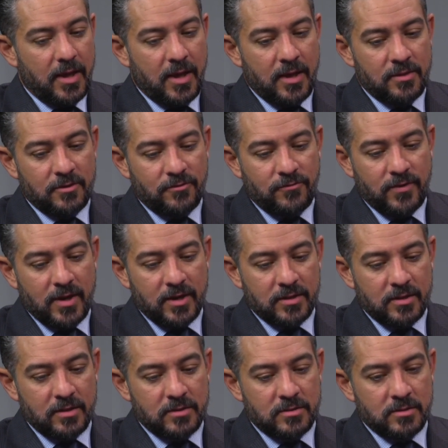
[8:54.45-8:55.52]
And the fact
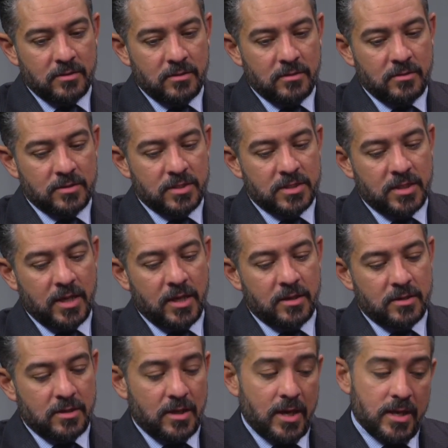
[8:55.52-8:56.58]
that uh, the
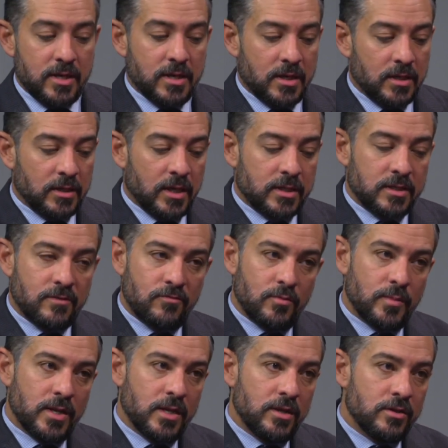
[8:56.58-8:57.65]
state had neglected for
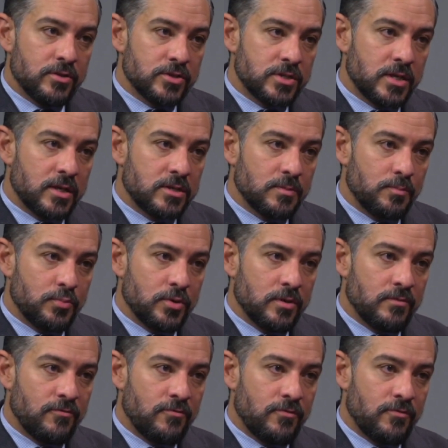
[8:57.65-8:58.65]
many years not to put